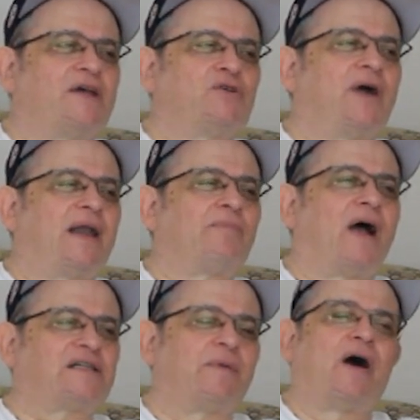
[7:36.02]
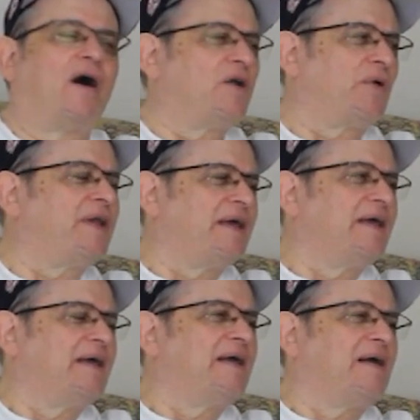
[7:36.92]
but I still got approximately 100,
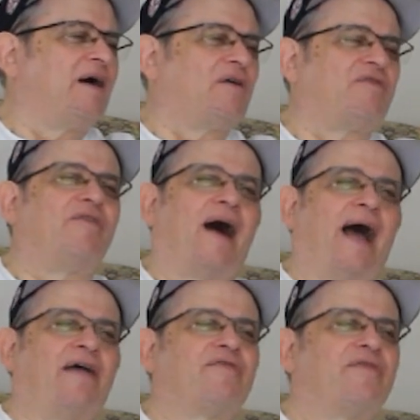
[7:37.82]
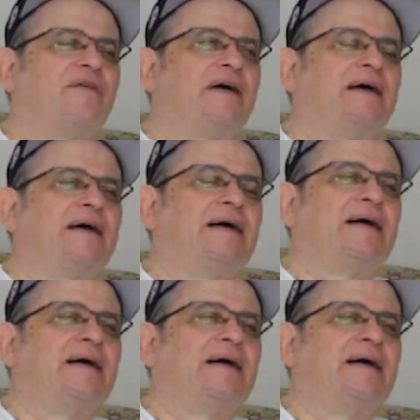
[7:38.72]
105.